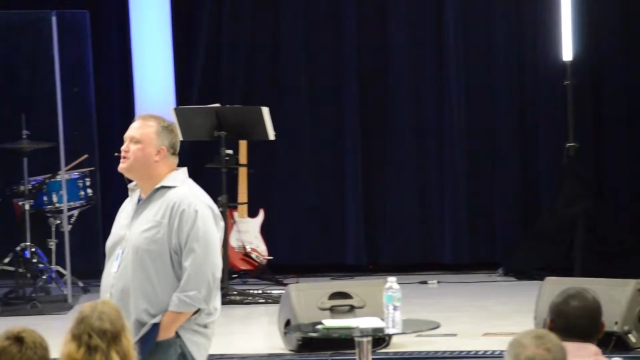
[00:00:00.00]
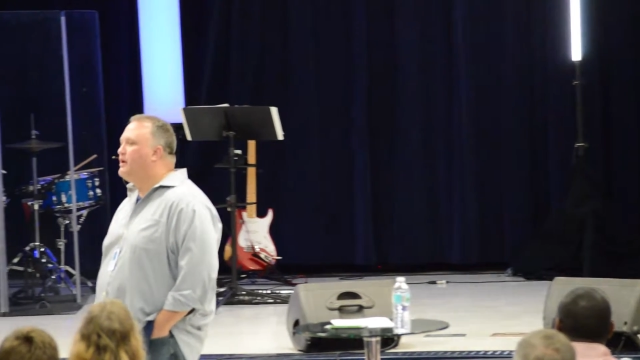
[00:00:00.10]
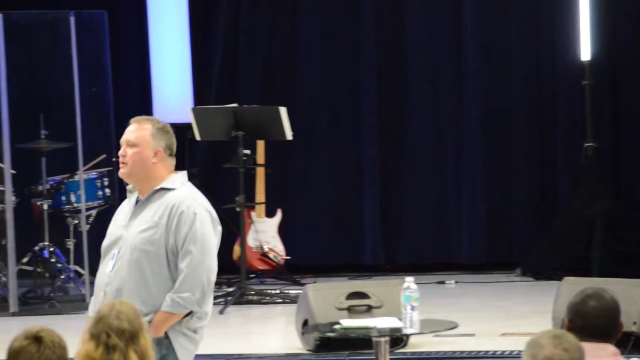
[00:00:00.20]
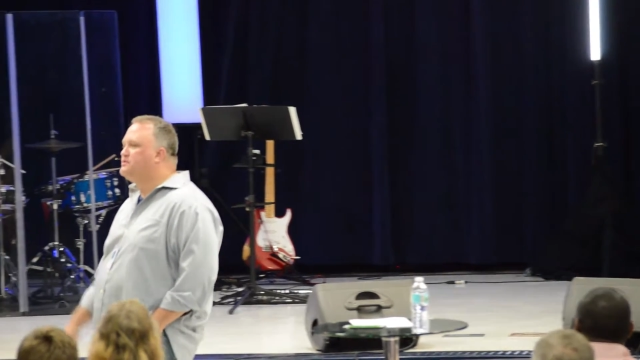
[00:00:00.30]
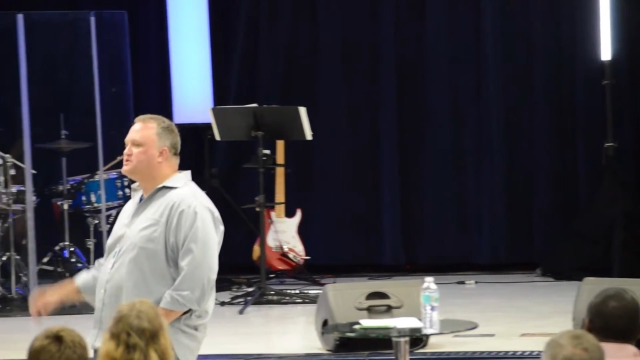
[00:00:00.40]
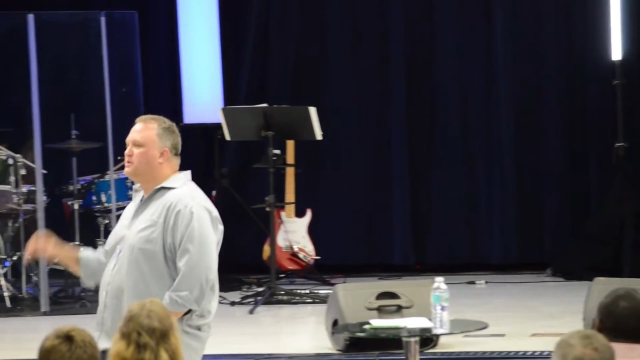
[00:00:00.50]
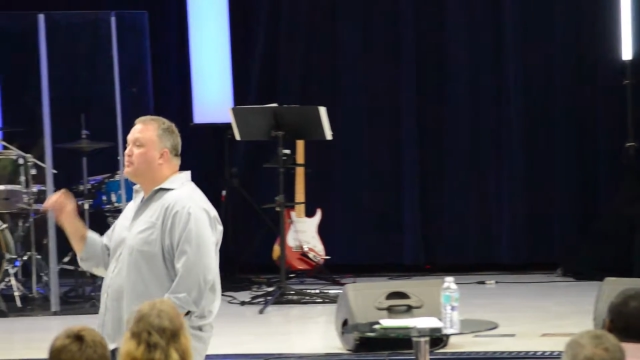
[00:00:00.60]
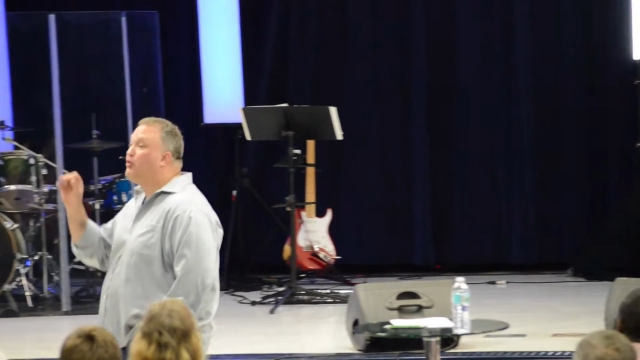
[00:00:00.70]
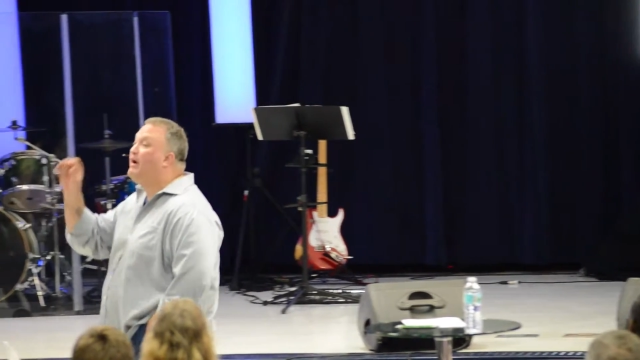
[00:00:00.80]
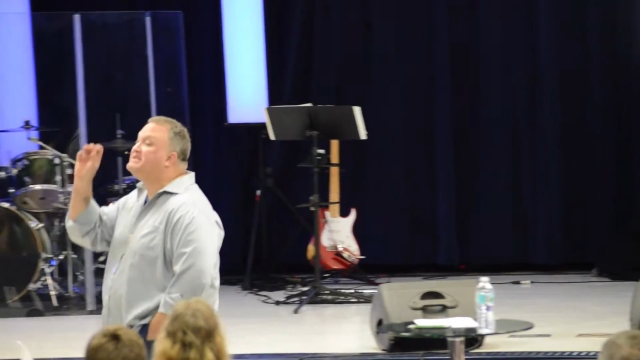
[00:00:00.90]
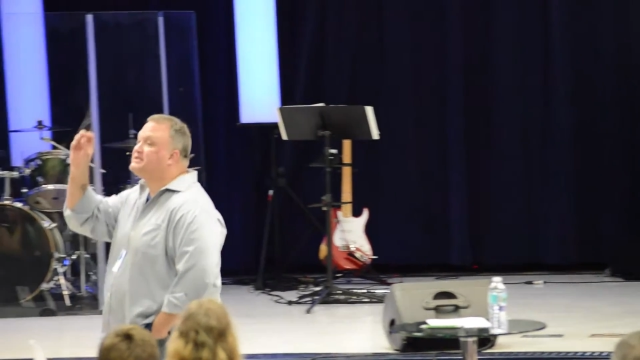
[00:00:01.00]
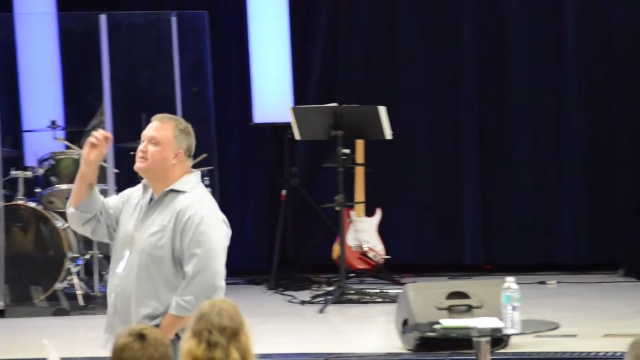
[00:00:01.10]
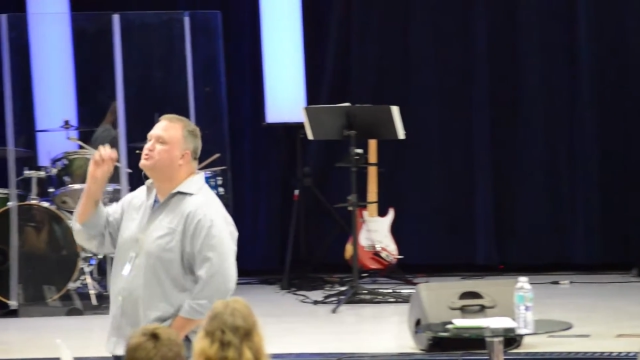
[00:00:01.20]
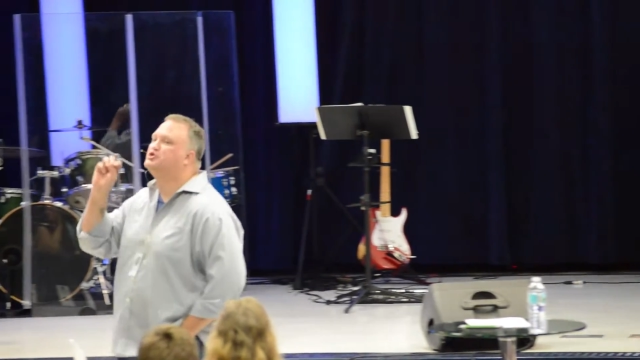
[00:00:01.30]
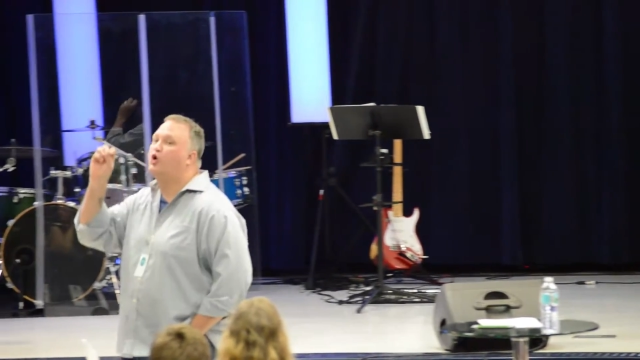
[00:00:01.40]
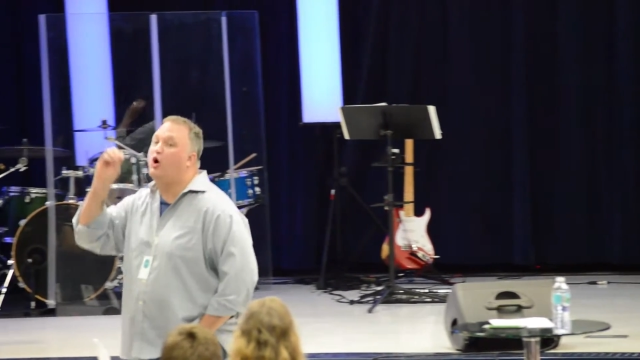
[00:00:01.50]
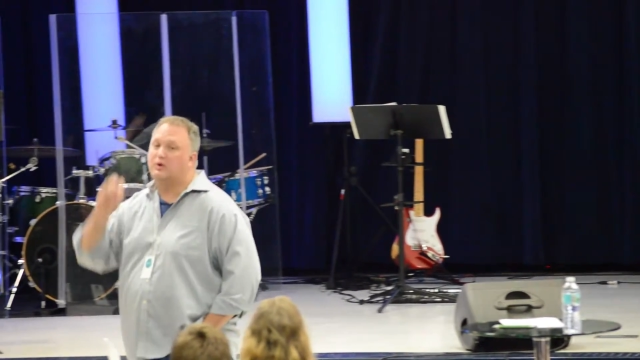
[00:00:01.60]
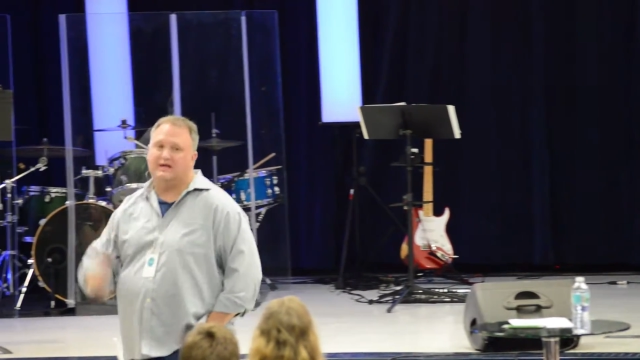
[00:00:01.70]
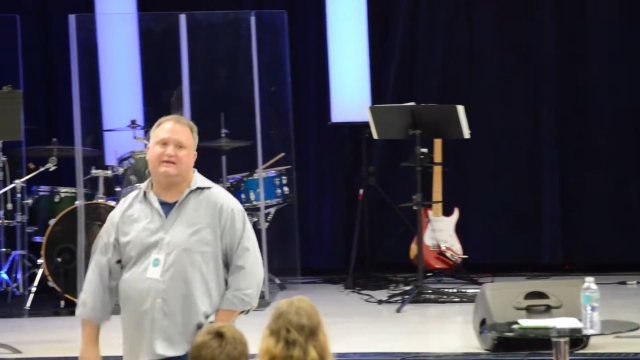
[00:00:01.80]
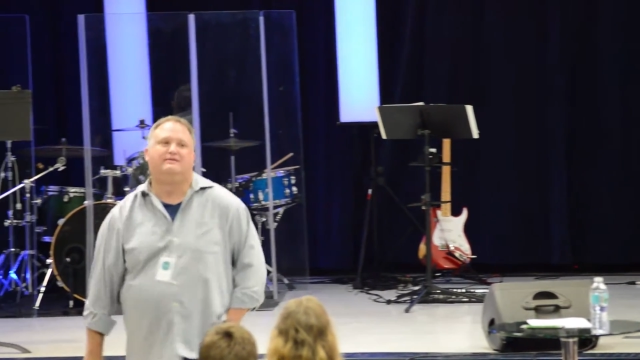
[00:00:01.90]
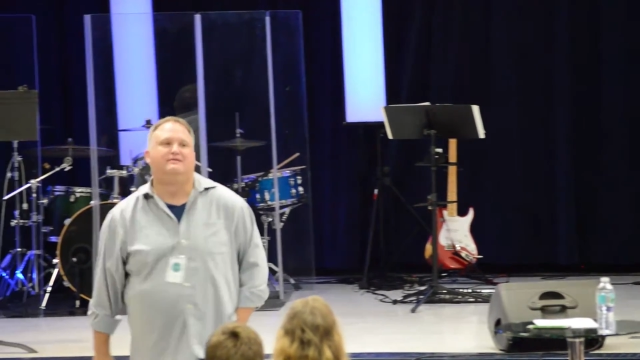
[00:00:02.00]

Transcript: chose to press them strongly?